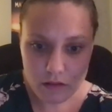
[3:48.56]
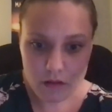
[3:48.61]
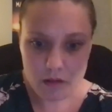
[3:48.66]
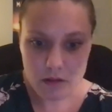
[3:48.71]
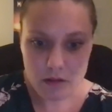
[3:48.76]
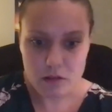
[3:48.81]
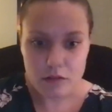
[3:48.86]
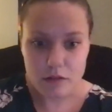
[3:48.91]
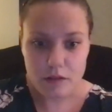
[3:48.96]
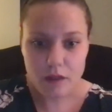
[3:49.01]

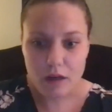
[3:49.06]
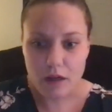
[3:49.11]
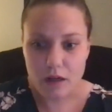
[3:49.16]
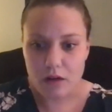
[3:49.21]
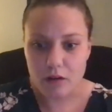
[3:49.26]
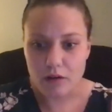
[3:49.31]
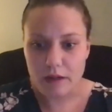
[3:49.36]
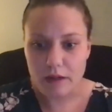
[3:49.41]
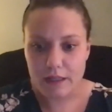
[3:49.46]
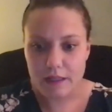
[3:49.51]
Oh,
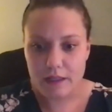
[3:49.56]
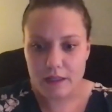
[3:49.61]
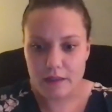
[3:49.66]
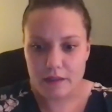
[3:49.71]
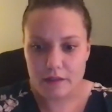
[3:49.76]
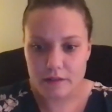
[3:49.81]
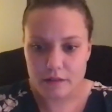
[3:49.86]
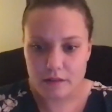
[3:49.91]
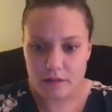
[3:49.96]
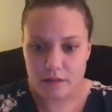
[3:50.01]
I
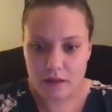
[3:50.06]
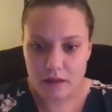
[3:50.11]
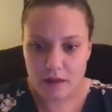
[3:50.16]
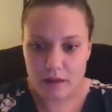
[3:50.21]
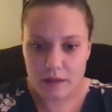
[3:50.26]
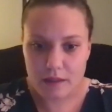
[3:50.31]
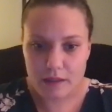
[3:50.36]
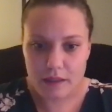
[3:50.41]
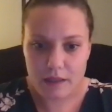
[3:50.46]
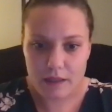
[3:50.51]
can
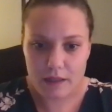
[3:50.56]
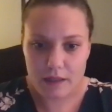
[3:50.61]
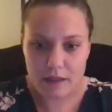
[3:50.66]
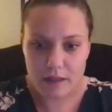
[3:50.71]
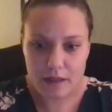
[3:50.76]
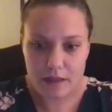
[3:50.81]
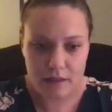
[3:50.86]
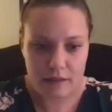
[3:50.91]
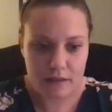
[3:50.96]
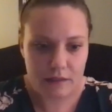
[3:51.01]

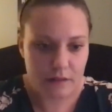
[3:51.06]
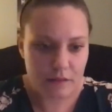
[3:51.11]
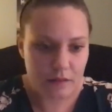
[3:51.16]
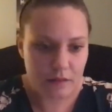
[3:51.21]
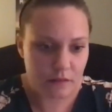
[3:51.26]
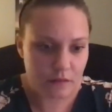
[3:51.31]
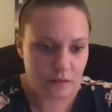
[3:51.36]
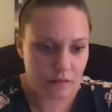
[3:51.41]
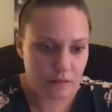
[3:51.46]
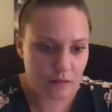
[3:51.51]
add it.
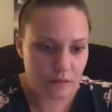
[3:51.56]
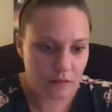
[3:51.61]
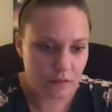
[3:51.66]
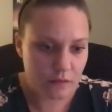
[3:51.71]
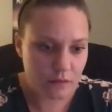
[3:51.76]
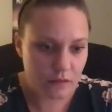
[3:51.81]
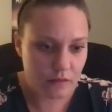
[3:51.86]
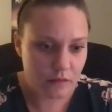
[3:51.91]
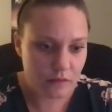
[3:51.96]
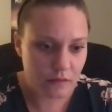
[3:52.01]

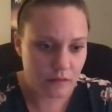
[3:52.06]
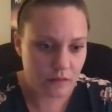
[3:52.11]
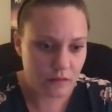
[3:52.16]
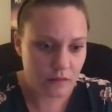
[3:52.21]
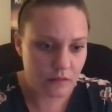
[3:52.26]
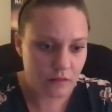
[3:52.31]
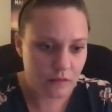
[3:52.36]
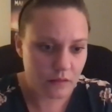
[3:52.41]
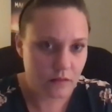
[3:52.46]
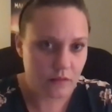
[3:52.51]

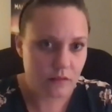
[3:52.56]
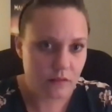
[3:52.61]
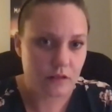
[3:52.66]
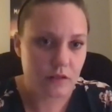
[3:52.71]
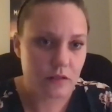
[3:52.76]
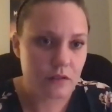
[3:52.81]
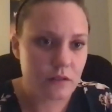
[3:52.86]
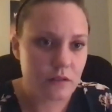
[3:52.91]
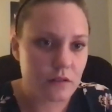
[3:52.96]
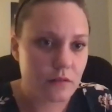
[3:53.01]

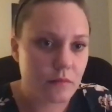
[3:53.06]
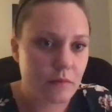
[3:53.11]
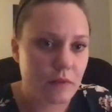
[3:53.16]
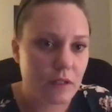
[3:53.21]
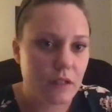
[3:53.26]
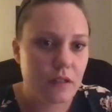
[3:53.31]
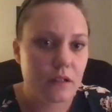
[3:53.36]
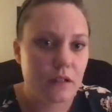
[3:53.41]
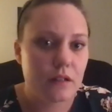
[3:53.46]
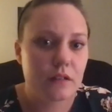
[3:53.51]
There's so
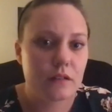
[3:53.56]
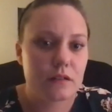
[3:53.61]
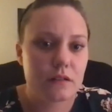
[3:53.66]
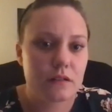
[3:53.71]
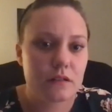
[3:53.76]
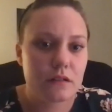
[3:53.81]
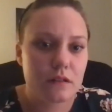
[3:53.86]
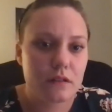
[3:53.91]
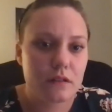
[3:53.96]
many things.